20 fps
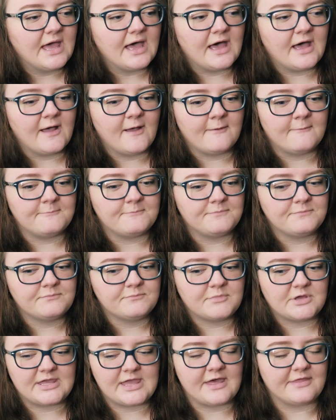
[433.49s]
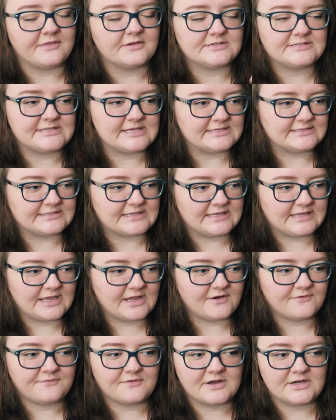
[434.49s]
Um, but yeah, there's things like
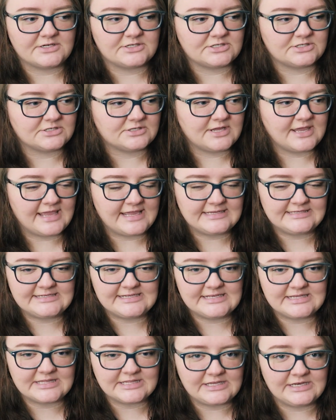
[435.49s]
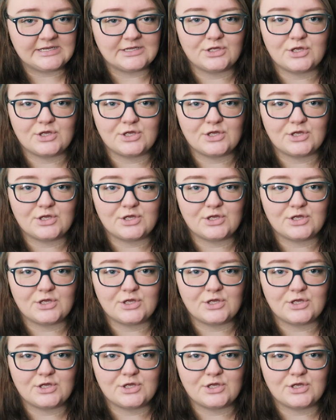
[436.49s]
Carefresh Kaytee Clean